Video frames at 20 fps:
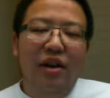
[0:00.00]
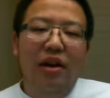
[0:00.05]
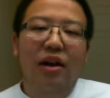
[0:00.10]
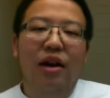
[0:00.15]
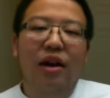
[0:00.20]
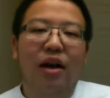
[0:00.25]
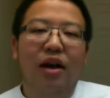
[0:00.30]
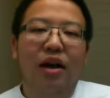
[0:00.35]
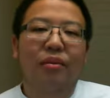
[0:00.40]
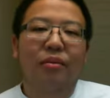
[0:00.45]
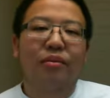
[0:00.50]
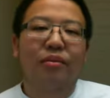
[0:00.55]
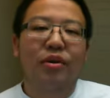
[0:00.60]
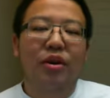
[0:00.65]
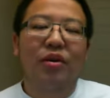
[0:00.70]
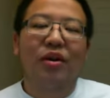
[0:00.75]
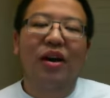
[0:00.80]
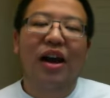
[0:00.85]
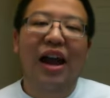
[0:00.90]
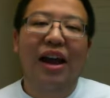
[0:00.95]

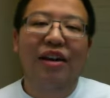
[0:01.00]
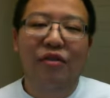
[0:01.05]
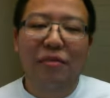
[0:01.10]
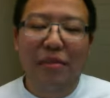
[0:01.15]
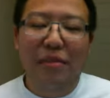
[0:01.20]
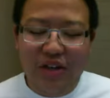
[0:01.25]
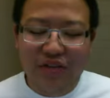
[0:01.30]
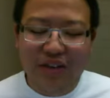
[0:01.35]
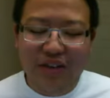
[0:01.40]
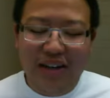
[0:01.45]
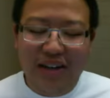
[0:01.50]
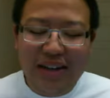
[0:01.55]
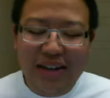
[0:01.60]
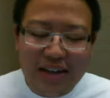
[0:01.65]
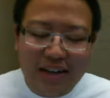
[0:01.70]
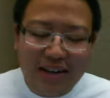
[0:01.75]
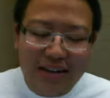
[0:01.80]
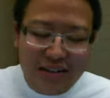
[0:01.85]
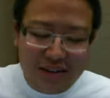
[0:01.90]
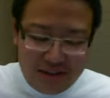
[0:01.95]
I have a bunch of
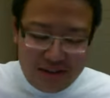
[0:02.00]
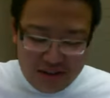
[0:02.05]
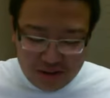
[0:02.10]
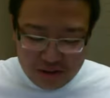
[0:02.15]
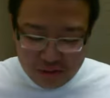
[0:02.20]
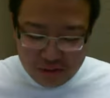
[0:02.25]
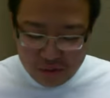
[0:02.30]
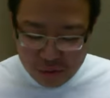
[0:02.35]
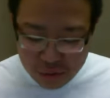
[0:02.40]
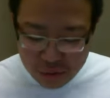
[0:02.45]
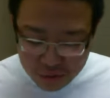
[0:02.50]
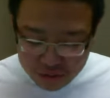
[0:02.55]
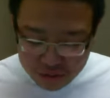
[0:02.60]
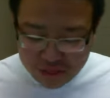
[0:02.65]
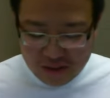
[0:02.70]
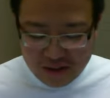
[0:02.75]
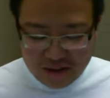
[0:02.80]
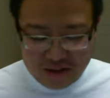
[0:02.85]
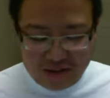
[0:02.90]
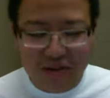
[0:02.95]
ideas and cool
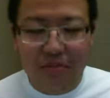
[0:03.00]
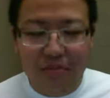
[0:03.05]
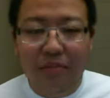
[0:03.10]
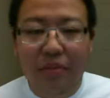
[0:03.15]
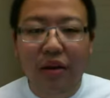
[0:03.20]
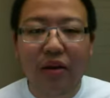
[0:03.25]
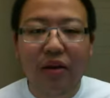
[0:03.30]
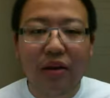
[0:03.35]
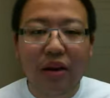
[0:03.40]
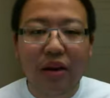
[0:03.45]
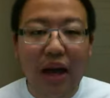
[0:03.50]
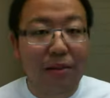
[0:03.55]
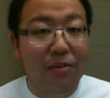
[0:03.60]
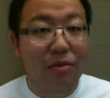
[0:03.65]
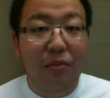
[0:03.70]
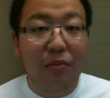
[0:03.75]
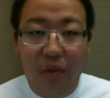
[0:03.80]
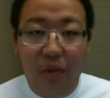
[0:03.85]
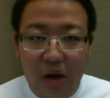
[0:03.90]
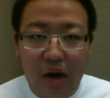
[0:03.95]
things to build. I'm
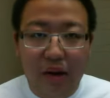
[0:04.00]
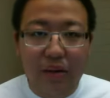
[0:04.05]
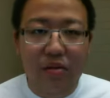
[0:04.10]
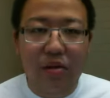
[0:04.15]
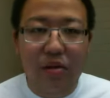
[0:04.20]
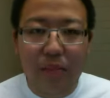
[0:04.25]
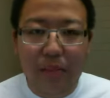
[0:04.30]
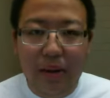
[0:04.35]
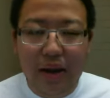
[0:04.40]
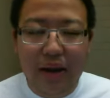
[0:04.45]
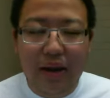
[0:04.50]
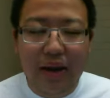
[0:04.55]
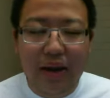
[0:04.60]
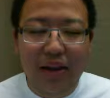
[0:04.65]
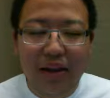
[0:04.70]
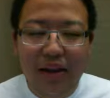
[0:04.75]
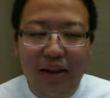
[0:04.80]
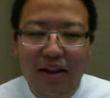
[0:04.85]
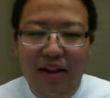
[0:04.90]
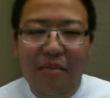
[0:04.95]
a programmer
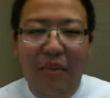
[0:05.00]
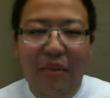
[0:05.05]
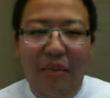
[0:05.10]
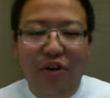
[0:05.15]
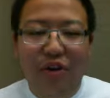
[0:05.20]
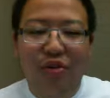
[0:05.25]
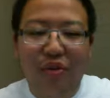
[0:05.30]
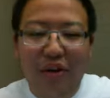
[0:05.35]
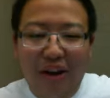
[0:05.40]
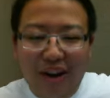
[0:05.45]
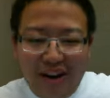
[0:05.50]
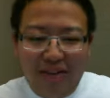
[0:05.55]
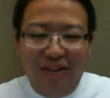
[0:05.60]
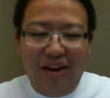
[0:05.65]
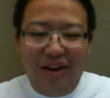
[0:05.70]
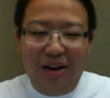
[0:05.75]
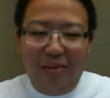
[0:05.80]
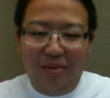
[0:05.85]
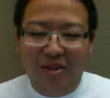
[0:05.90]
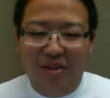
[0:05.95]
by trade,
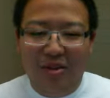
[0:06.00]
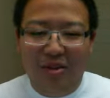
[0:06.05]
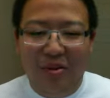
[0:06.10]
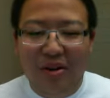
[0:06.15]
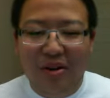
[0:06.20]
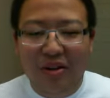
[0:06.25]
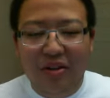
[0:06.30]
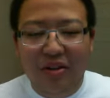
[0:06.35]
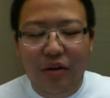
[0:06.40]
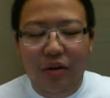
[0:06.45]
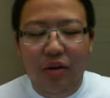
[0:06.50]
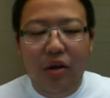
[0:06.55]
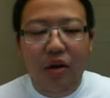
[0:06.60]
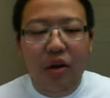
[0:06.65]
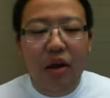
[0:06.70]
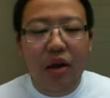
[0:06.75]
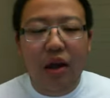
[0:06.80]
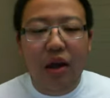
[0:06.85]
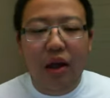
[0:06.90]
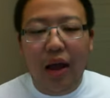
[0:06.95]
right? I'm a student, so
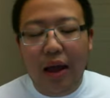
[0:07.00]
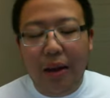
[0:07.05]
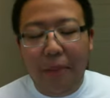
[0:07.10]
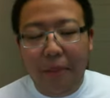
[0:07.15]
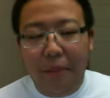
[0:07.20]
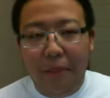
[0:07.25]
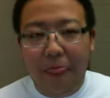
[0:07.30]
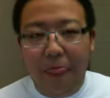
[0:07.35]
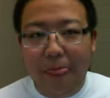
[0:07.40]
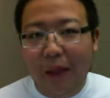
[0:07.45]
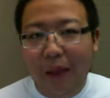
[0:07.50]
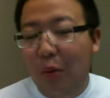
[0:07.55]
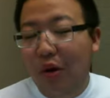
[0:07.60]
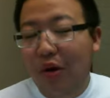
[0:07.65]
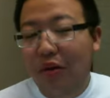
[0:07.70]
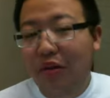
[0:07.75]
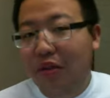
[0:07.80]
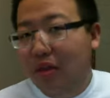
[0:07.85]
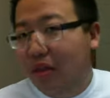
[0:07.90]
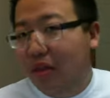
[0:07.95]
and
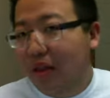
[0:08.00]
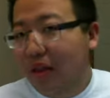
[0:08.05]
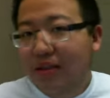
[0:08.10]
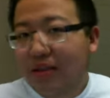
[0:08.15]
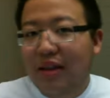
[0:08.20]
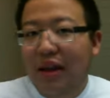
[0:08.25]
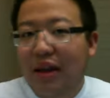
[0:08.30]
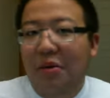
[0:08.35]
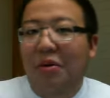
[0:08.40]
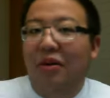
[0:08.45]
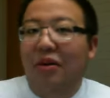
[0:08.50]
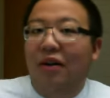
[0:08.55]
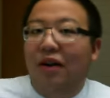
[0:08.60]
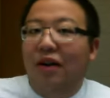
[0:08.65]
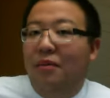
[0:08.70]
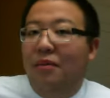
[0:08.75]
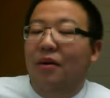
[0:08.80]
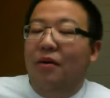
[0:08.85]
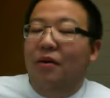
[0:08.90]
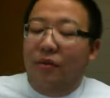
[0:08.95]
one of the things that I want to
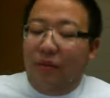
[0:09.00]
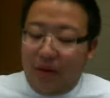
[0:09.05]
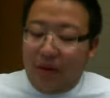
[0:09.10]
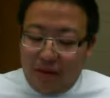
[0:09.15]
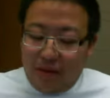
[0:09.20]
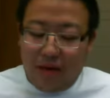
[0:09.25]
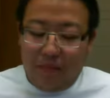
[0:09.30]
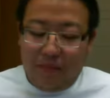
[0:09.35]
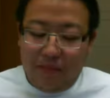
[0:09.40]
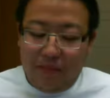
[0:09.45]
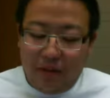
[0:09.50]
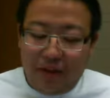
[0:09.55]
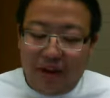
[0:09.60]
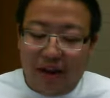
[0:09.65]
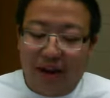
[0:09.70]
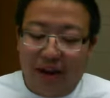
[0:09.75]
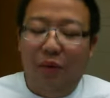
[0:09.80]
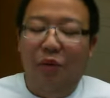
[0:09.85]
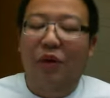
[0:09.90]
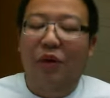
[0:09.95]
talk about, the
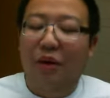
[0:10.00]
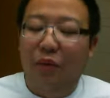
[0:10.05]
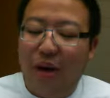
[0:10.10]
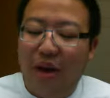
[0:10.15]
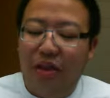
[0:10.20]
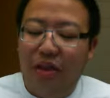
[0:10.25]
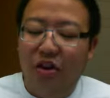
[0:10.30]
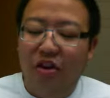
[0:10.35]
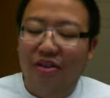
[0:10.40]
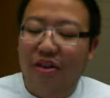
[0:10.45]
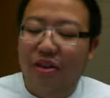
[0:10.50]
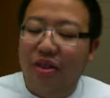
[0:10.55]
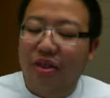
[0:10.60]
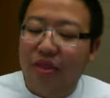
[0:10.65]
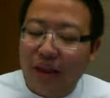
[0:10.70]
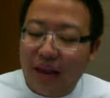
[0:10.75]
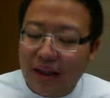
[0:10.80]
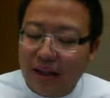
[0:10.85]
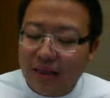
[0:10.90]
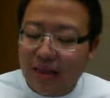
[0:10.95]

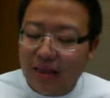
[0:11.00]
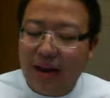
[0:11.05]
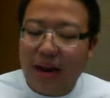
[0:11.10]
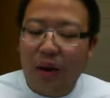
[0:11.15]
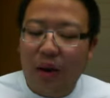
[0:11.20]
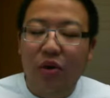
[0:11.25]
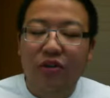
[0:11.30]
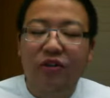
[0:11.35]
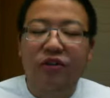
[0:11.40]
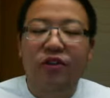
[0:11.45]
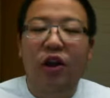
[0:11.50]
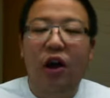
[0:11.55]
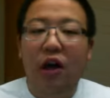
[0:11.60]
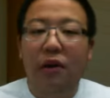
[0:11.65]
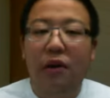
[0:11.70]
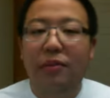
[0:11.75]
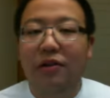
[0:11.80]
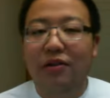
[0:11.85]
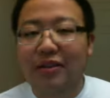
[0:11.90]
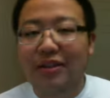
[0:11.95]
thing that I want to talk
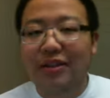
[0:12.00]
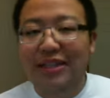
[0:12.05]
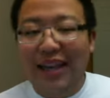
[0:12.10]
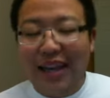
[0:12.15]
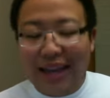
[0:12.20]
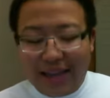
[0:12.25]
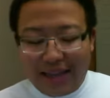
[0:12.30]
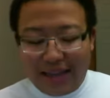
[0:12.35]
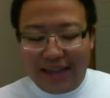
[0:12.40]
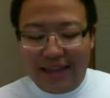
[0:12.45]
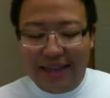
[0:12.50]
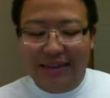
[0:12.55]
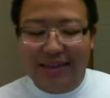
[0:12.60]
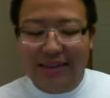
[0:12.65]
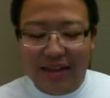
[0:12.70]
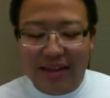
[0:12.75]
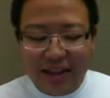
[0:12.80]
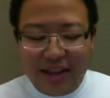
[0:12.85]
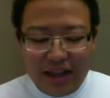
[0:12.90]
about today is